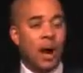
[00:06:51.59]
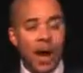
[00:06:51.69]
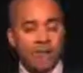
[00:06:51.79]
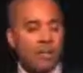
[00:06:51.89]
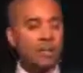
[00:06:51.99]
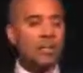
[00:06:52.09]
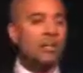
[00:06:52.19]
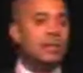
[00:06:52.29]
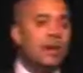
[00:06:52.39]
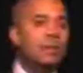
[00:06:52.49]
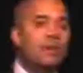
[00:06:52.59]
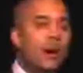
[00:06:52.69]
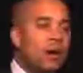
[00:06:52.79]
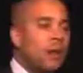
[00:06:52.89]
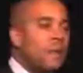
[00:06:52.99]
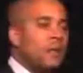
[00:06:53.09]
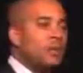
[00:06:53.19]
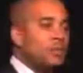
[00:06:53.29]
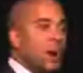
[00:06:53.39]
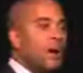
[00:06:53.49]
Obviously, the name of our company
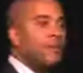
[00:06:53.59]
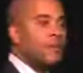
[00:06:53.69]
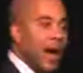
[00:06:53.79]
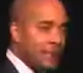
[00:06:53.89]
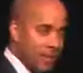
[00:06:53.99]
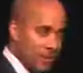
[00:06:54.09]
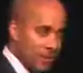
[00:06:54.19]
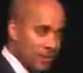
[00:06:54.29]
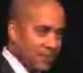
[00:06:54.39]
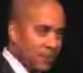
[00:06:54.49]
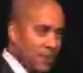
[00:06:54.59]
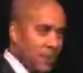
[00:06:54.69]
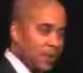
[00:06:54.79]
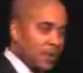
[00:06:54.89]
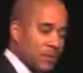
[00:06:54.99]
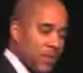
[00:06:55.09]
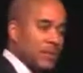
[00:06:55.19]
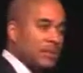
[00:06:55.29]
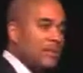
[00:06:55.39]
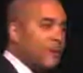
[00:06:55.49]
is what? 5 Links. Can
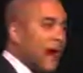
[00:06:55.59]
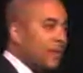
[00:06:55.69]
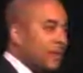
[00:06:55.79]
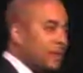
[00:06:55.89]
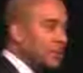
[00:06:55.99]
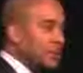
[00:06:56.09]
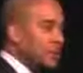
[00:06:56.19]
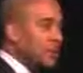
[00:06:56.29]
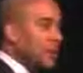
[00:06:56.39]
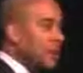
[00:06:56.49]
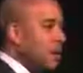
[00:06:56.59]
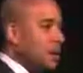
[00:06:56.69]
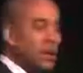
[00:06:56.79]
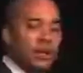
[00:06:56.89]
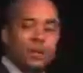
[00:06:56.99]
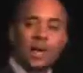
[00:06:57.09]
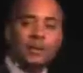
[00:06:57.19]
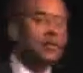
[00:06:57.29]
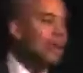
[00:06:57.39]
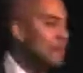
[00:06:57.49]
somebody say 5 Links? 5 Links.
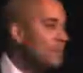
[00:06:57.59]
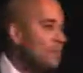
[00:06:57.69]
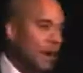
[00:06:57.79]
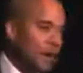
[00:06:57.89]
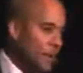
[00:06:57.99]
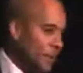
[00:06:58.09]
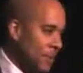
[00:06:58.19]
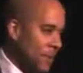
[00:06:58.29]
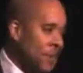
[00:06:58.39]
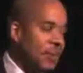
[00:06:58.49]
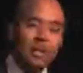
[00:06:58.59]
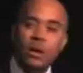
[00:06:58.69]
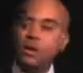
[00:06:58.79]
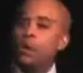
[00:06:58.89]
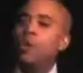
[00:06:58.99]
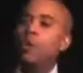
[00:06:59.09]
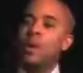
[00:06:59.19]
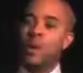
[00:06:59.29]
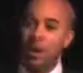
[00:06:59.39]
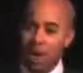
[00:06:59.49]
That's the name of our company. And let me tell you who
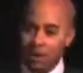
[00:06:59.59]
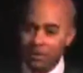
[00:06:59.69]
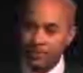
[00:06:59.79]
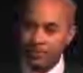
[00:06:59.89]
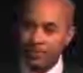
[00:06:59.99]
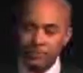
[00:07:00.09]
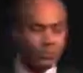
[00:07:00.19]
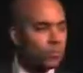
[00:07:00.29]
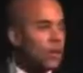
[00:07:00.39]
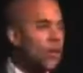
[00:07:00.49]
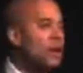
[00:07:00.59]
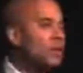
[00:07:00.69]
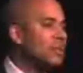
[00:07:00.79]
we are. We are